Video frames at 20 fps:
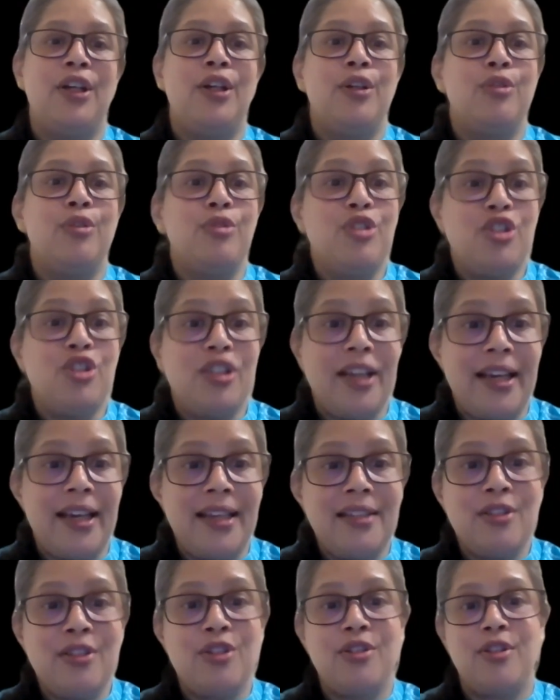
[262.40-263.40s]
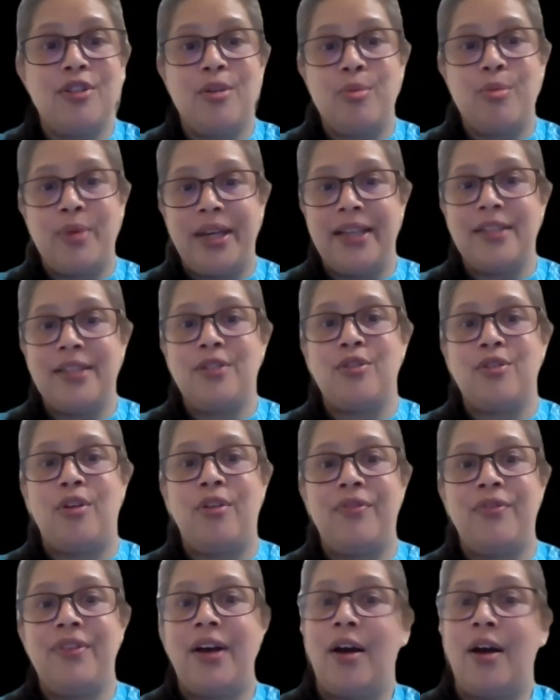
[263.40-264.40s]
to change the ways
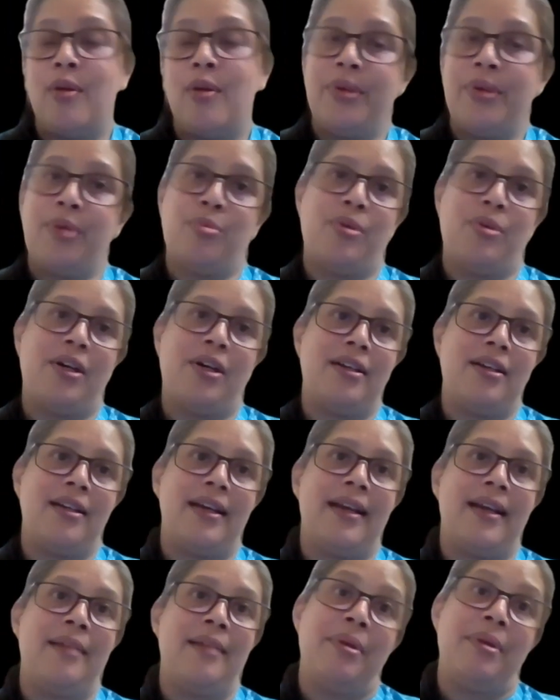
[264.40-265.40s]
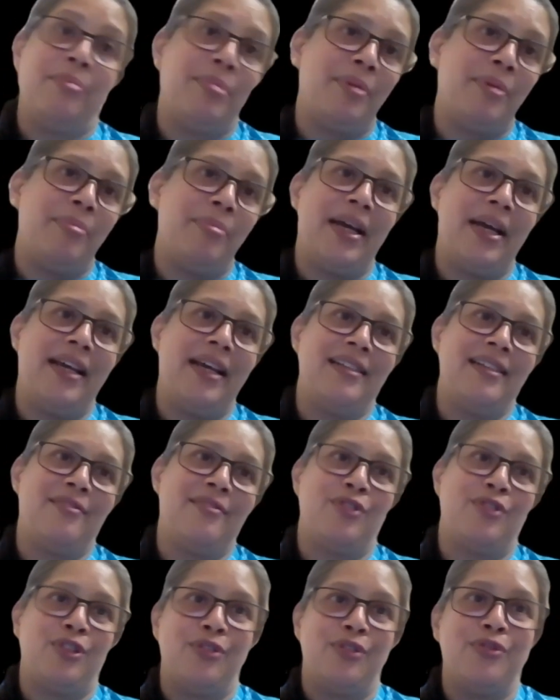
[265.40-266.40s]
of how we work and be prepared
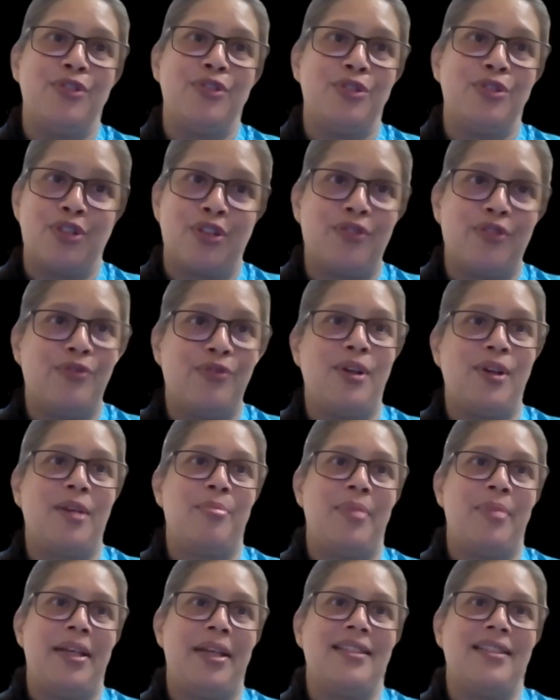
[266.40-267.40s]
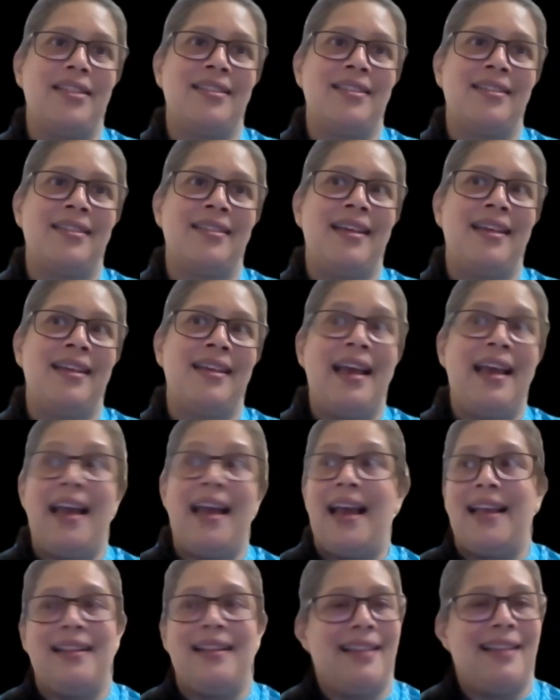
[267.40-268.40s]
for the future of workplace.
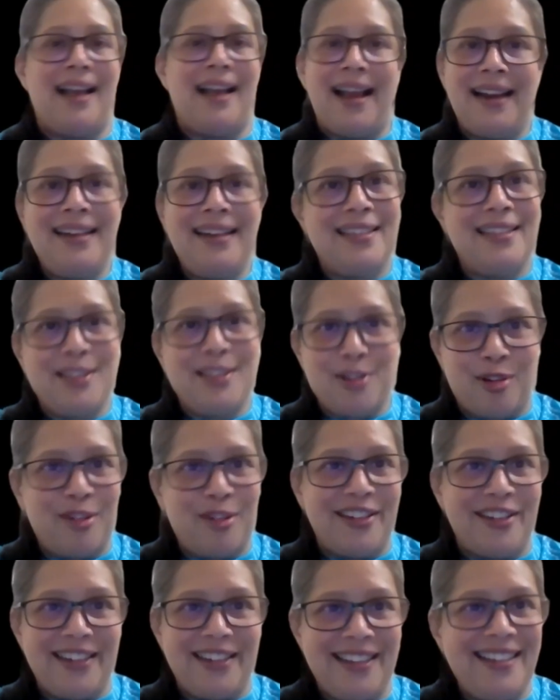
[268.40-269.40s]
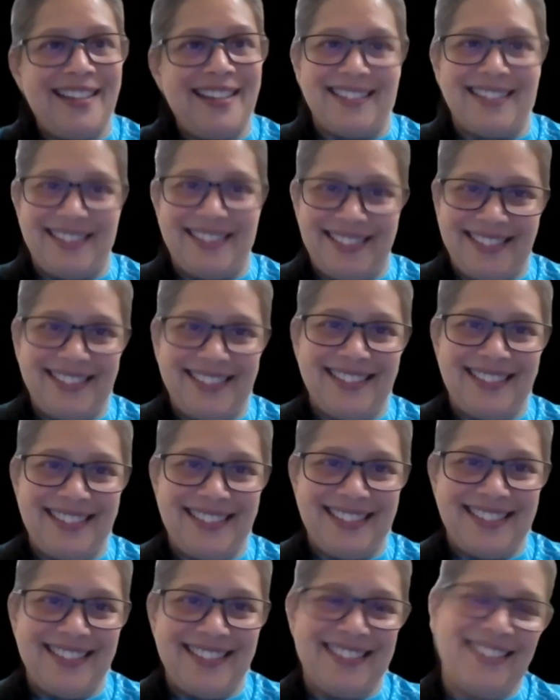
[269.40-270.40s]
And that is already here.
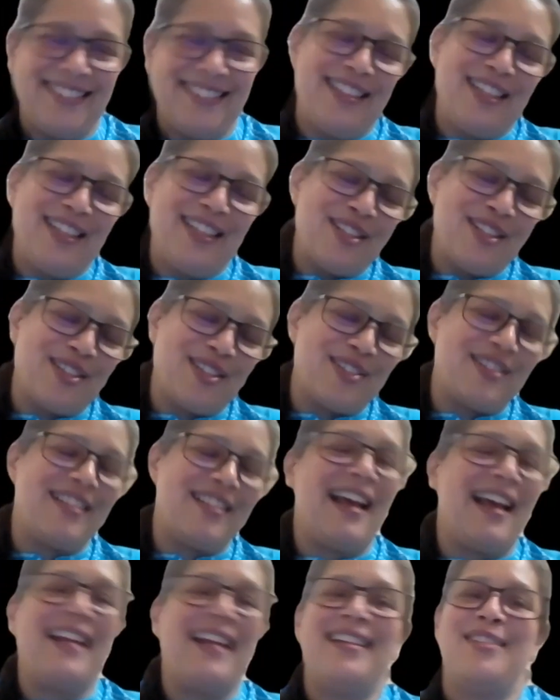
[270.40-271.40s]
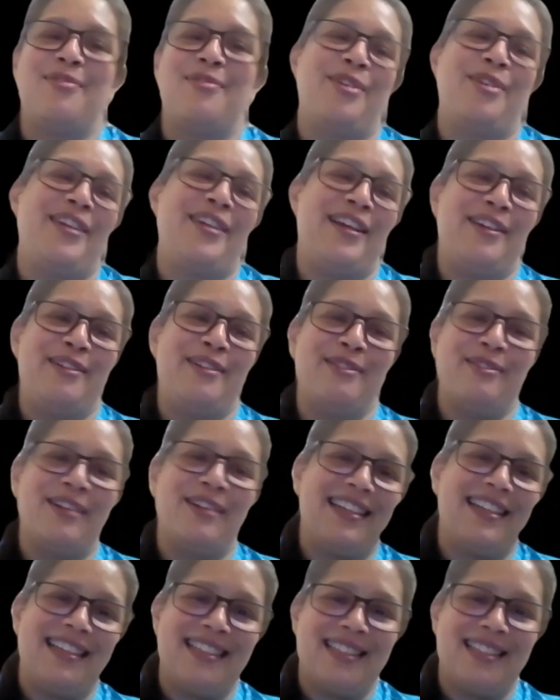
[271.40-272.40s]
So that is what I do at
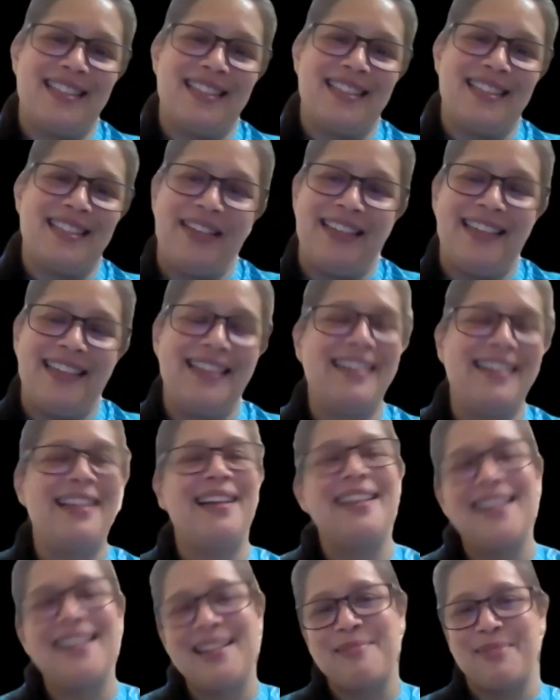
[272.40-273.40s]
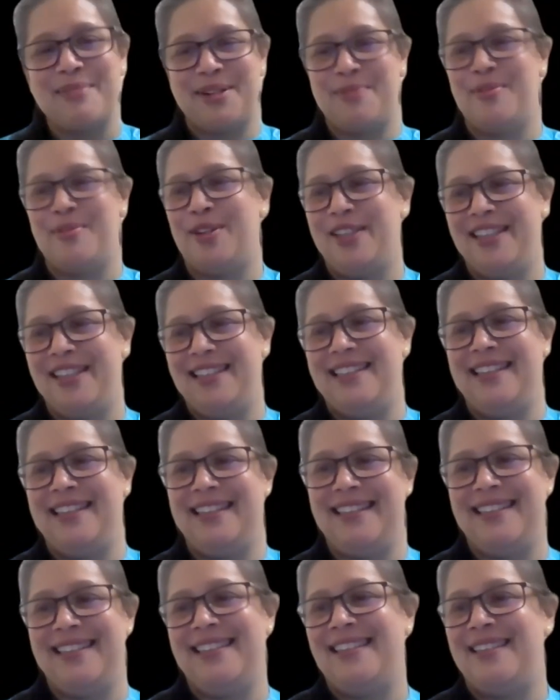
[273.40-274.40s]
SAP in a little bit more detail,
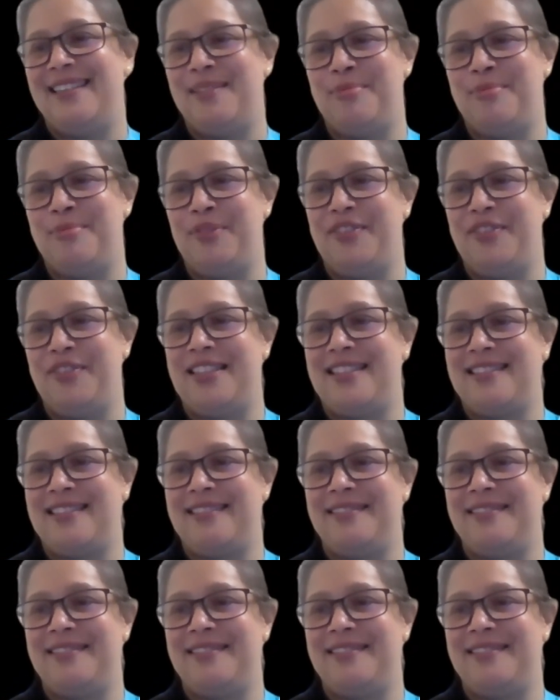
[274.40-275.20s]
Professor.